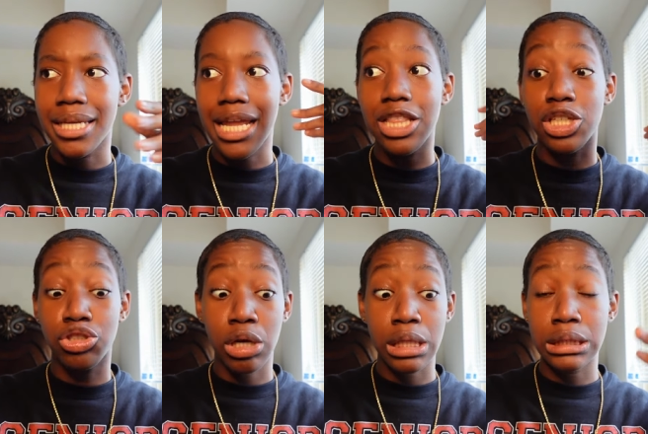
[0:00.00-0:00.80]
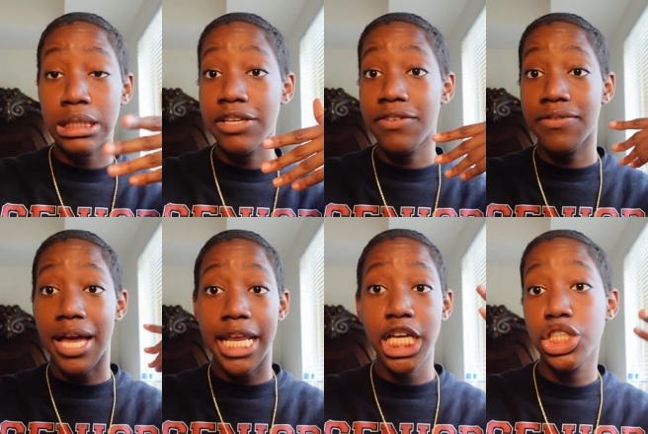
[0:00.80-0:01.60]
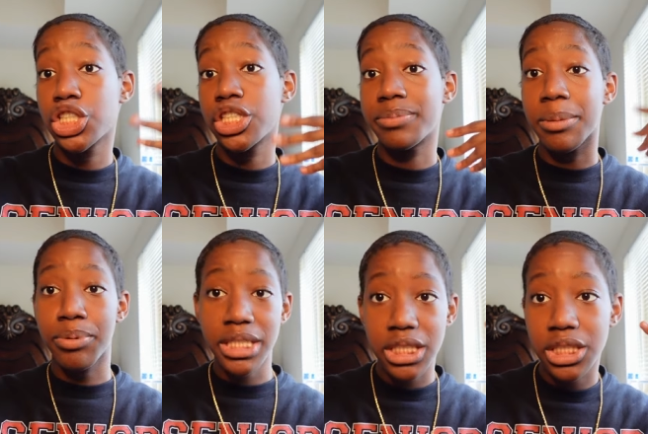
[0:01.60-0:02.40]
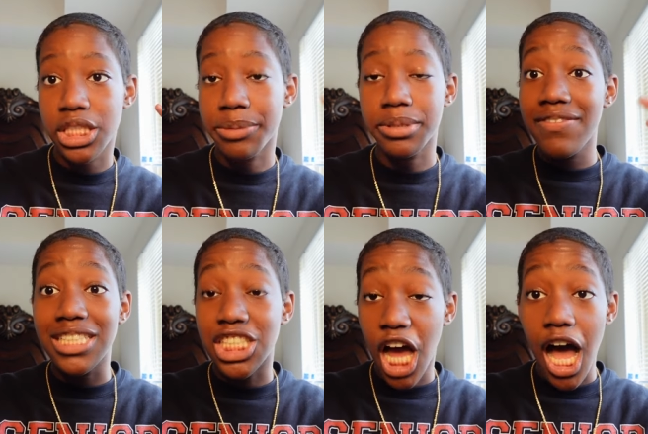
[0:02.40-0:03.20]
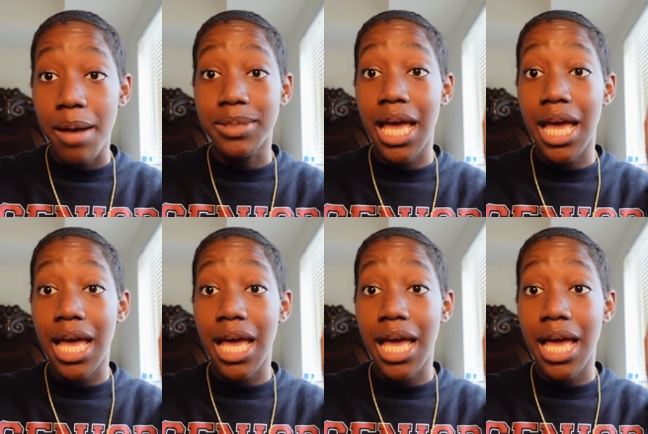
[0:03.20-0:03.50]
Now they're struggling to even find internships, apprenticeships, even jobs.